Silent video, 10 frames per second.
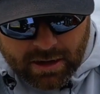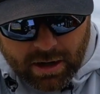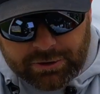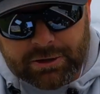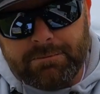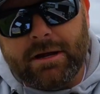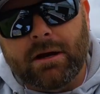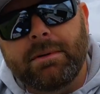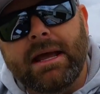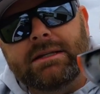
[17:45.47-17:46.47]
On your bigger
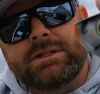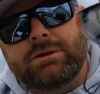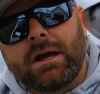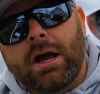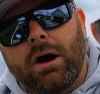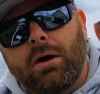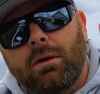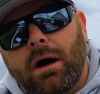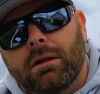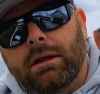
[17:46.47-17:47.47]
baits, you can
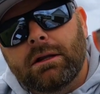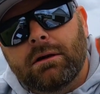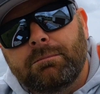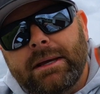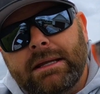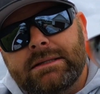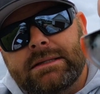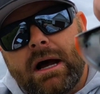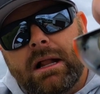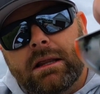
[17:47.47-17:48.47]
go a little bit
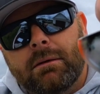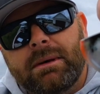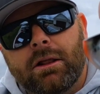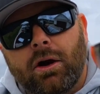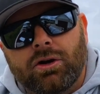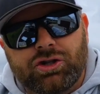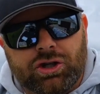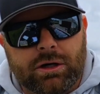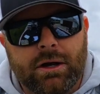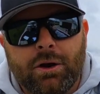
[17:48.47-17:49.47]

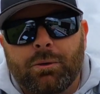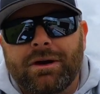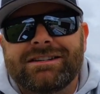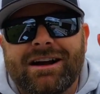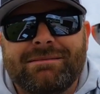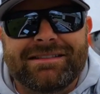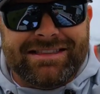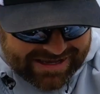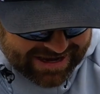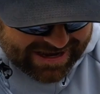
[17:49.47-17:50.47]
larger. We're gonna talk about
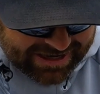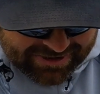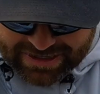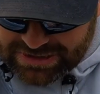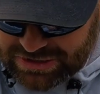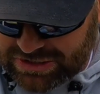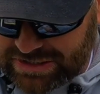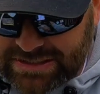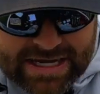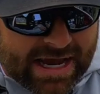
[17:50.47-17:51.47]
that guy here in just a
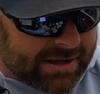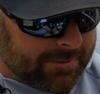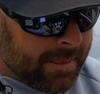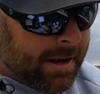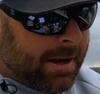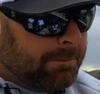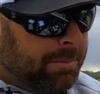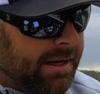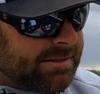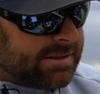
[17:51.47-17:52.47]
sec.
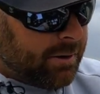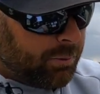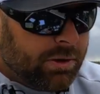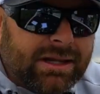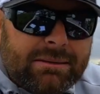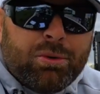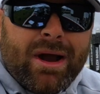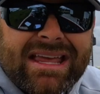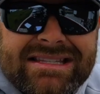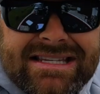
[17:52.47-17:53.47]
But really
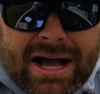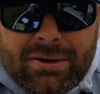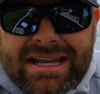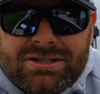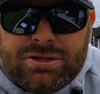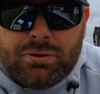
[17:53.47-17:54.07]
break it down into